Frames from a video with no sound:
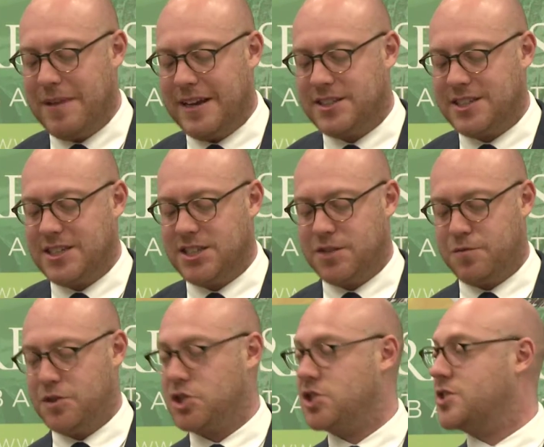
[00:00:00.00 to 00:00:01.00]
but it's
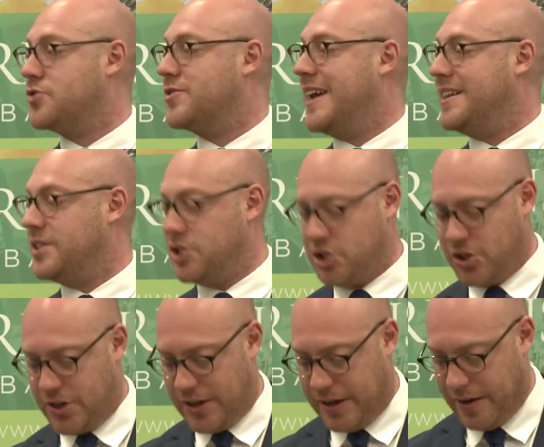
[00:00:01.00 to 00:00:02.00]
insufficient to create the
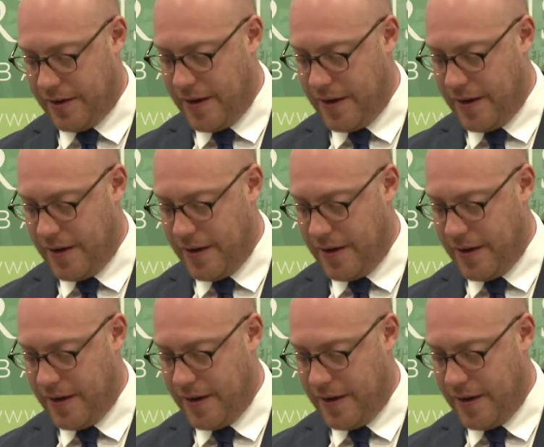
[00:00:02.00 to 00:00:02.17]
duty.